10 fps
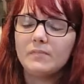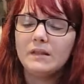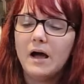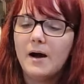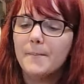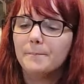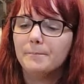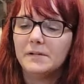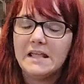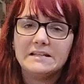
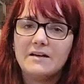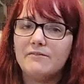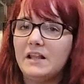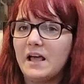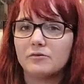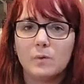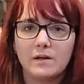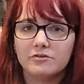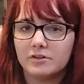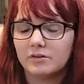But yeah, definitely ask
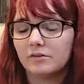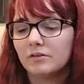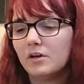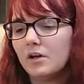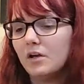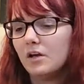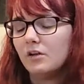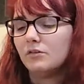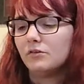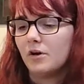questions.
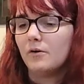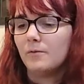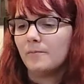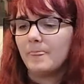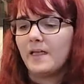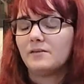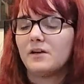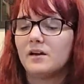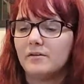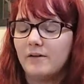So that's
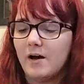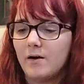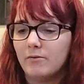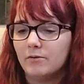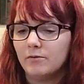kind of how I would